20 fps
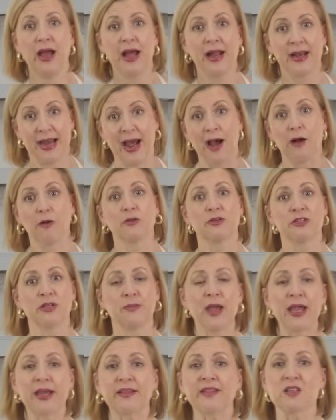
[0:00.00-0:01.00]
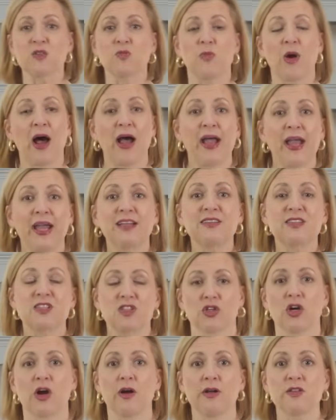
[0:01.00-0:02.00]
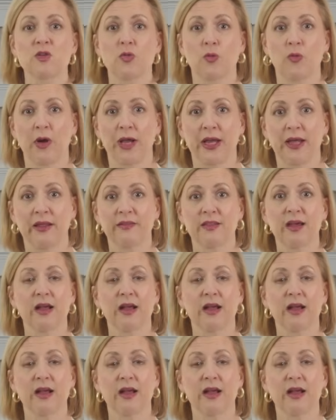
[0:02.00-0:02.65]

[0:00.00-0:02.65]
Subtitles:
Now, to make this pie, it starts with